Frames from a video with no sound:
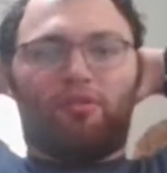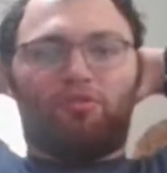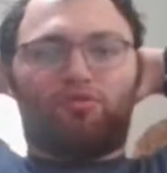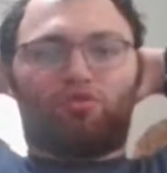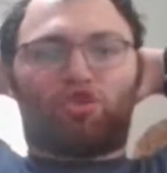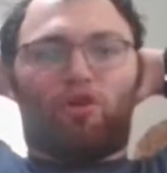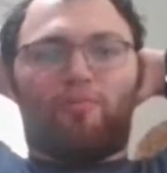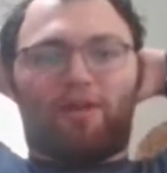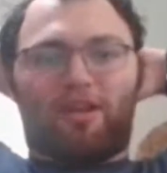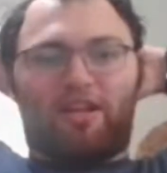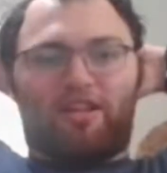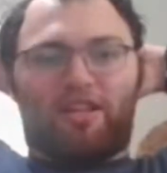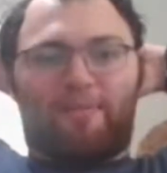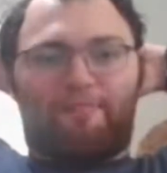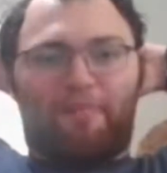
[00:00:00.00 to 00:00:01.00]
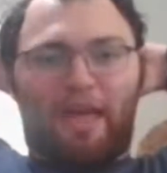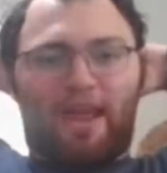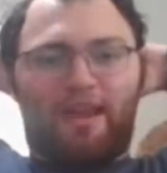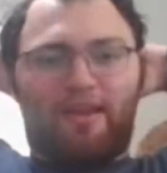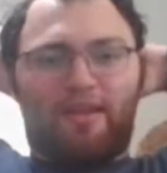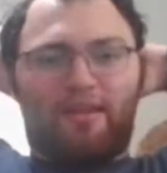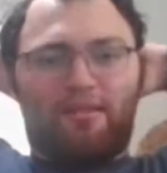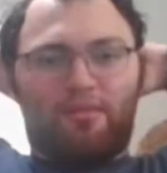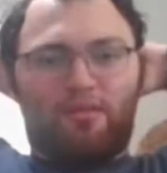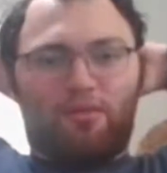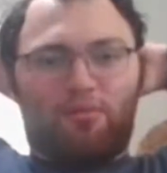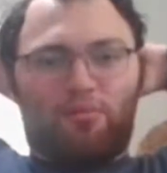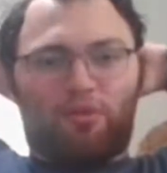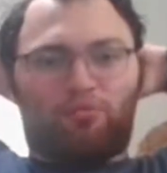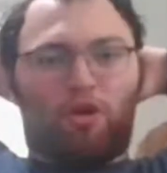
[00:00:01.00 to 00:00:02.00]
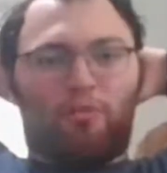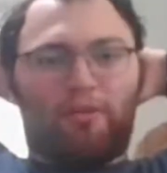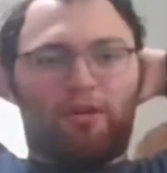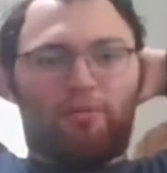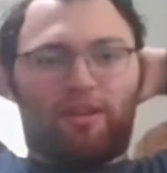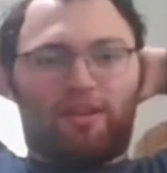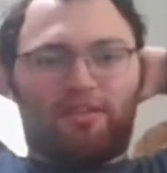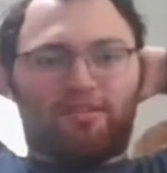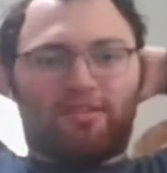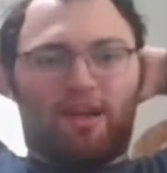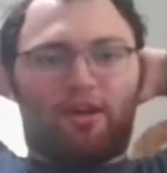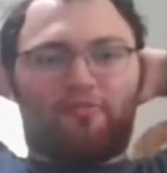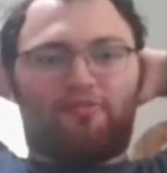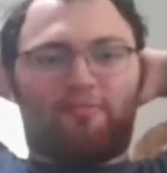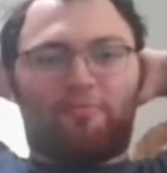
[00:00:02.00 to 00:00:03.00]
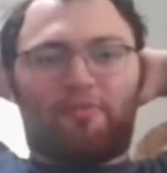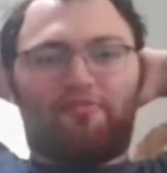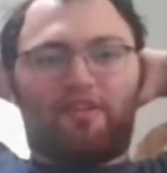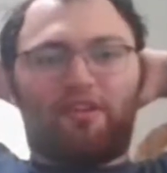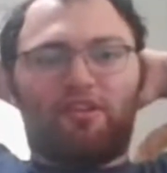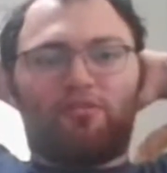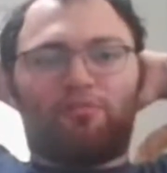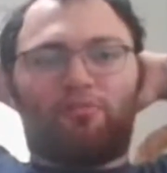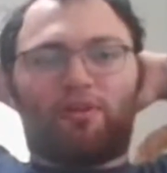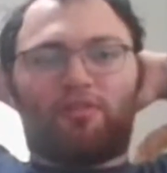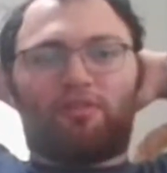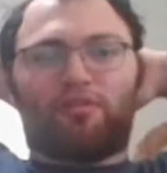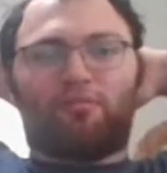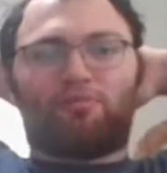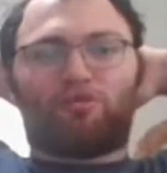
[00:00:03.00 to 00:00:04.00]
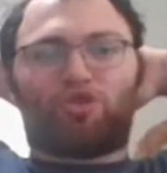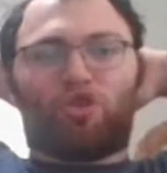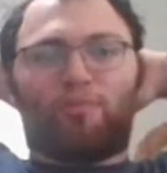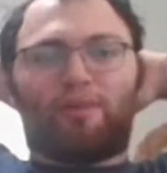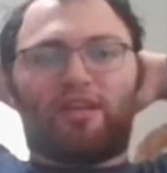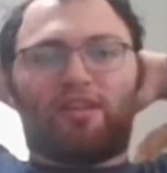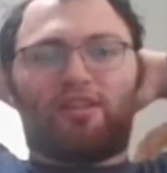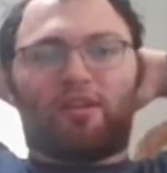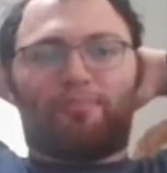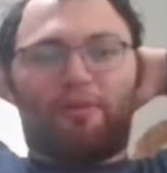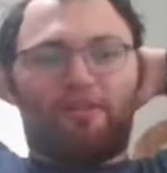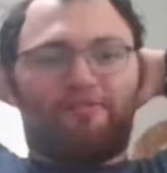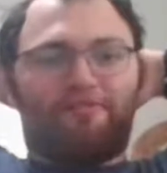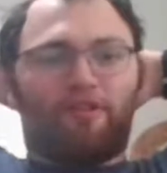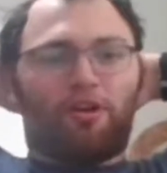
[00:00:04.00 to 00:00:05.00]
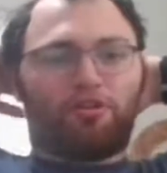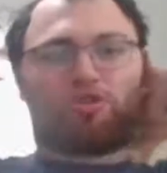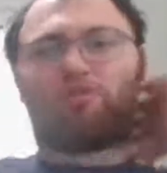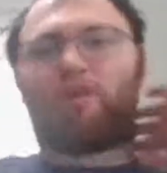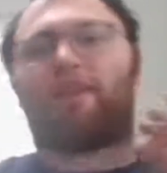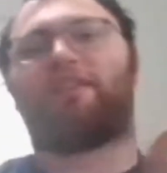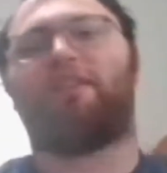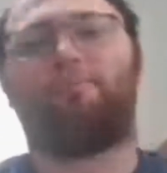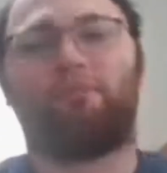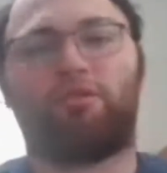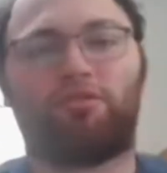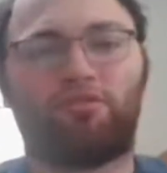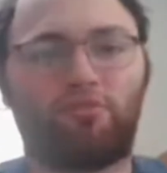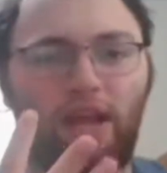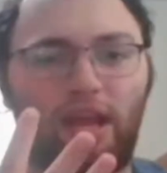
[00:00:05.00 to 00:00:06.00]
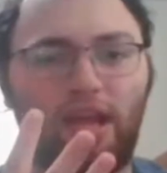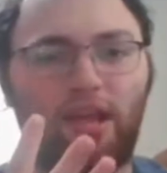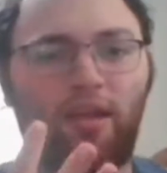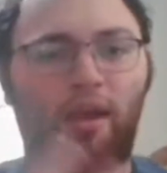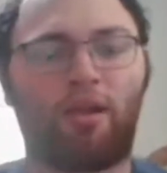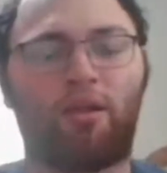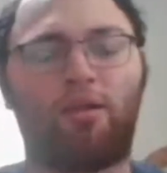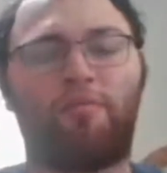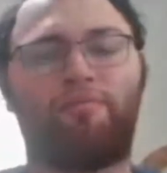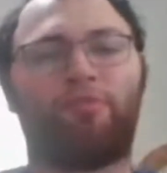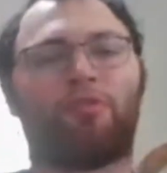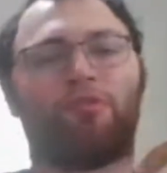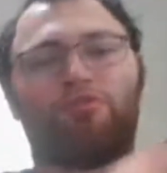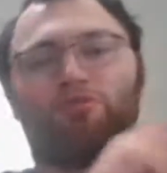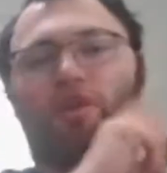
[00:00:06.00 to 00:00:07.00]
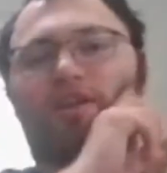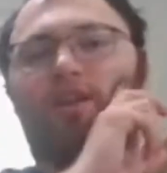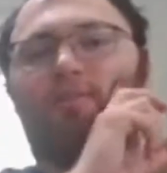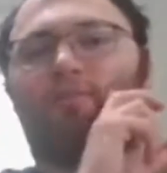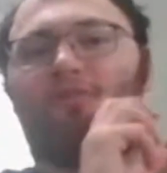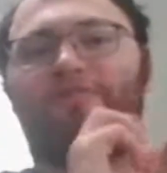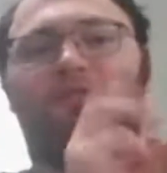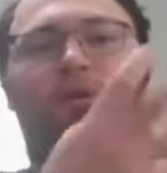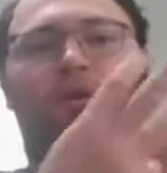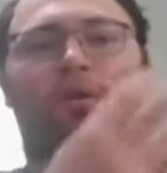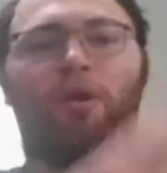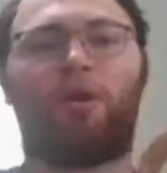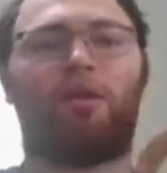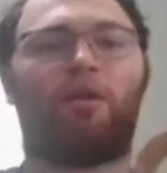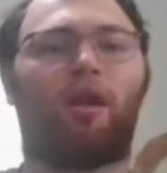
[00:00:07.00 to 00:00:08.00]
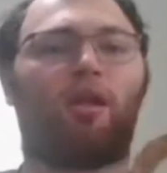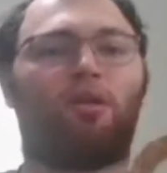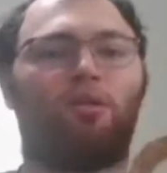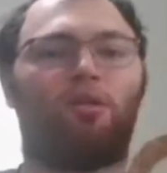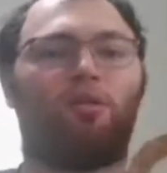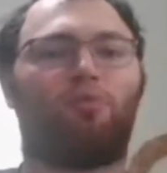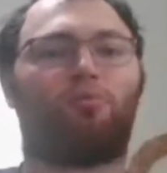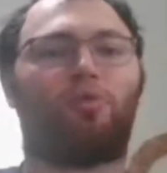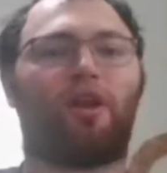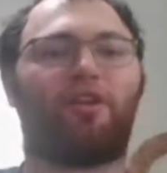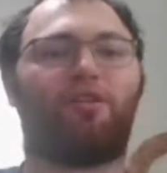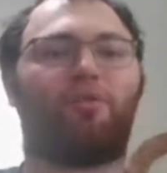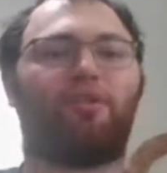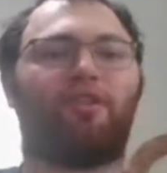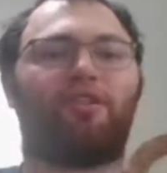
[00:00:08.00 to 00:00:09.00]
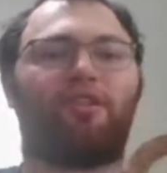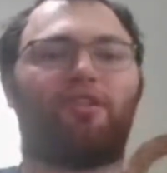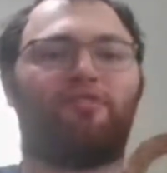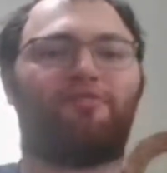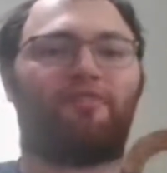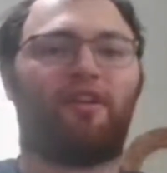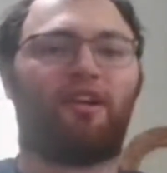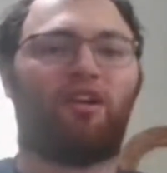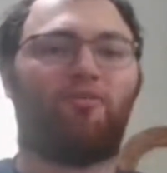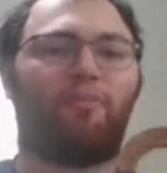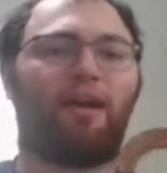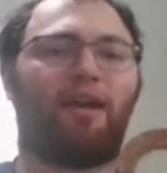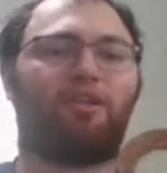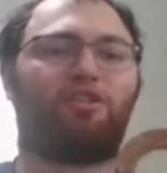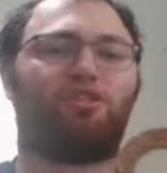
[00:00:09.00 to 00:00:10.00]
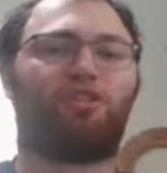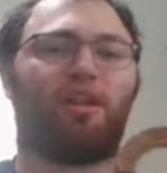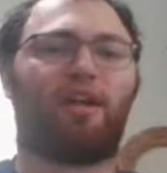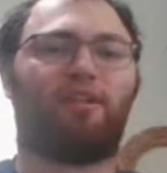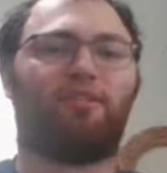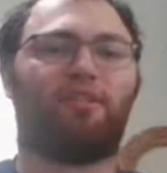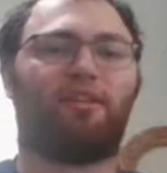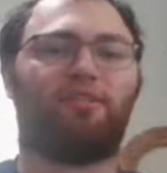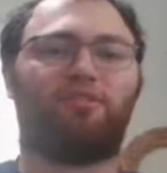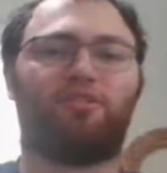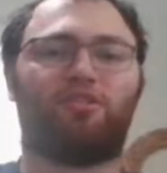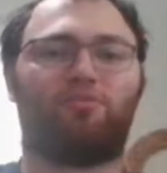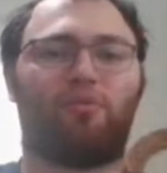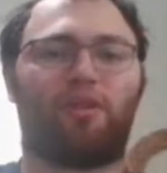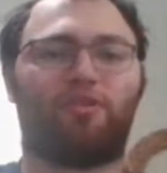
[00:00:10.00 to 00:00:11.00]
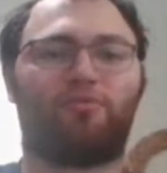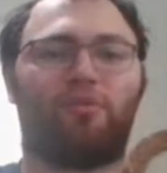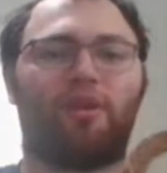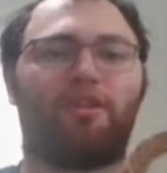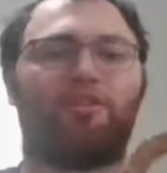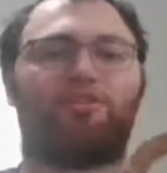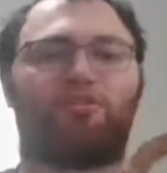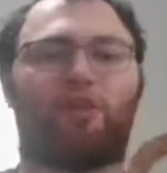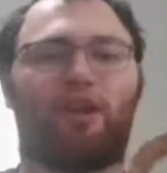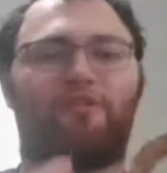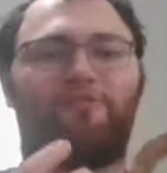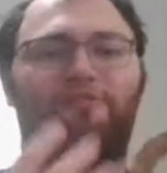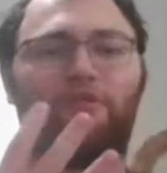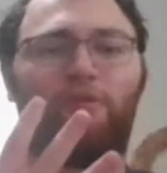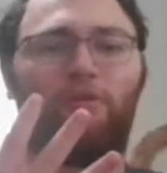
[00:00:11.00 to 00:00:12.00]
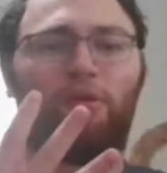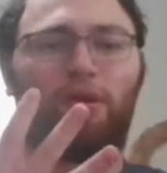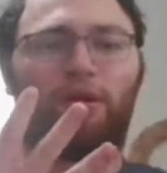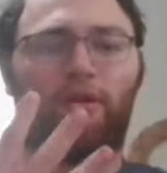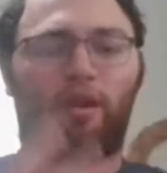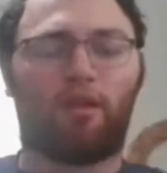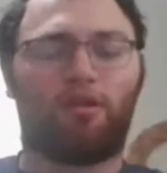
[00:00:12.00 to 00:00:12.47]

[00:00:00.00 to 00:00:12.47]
Strowman eating the pin, with Roman winning the title from The Fiend, with Strowman eating the pinfall. Strike number three. Strike number four, Randy Orton in the Inferno match at TLC 2020. Strike four.